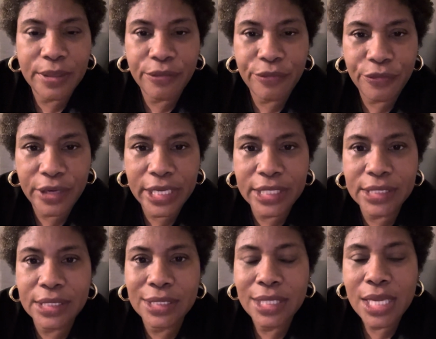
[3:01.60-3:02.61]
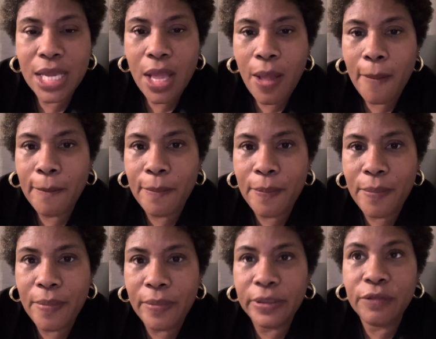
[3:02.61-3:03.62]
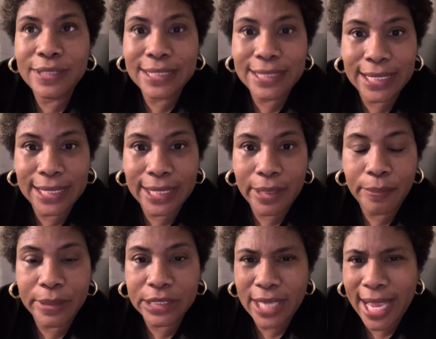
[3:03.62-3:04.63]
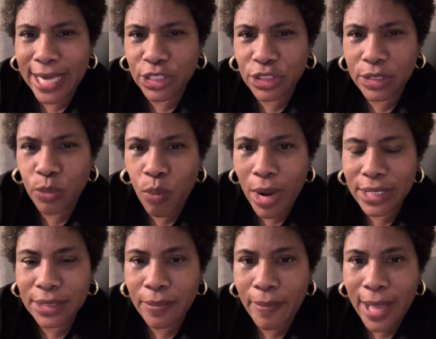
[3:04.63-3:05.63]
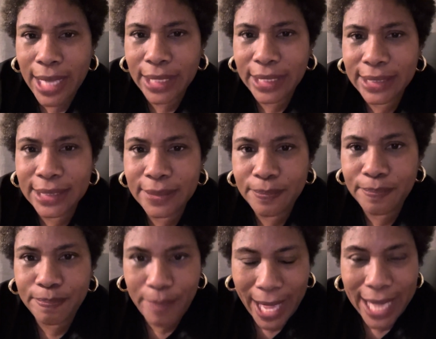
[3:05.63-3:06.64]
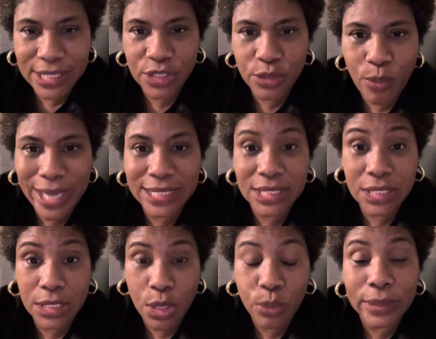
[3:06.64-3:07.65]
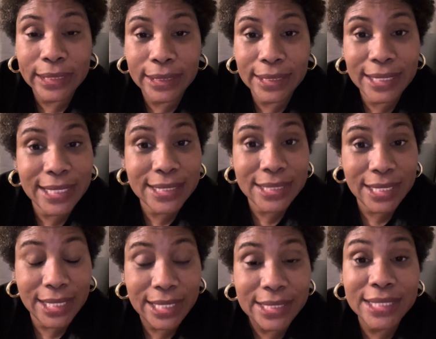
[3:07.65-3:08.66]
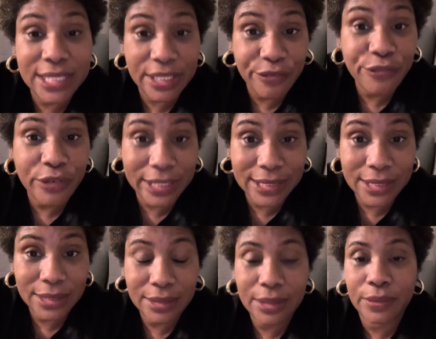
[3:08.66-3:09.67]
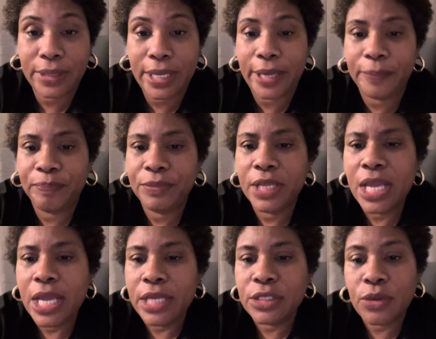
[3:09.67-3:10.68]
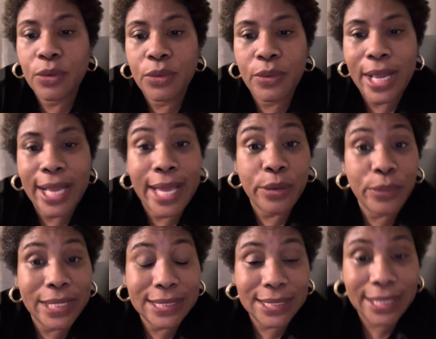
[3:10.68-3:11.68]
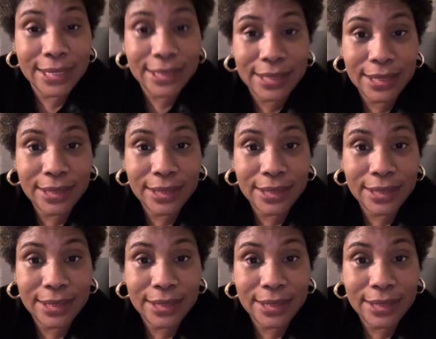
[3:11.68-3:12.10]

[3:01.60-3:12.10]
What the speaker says: and friends. You've seen it, but to actually watch somebody pass away slowly is different. Okay, so I had a resident,